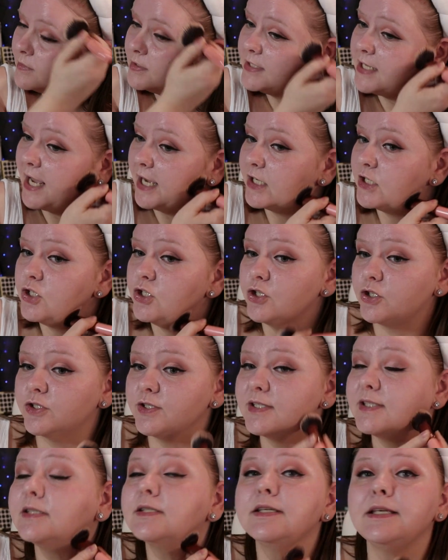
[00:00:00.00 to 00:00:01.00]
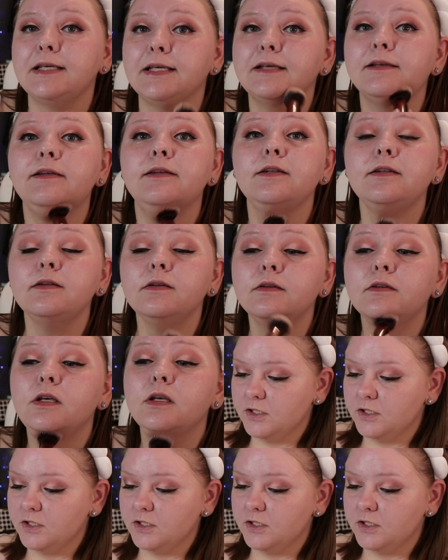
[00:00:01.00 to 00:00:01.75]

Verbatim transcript: textured skin.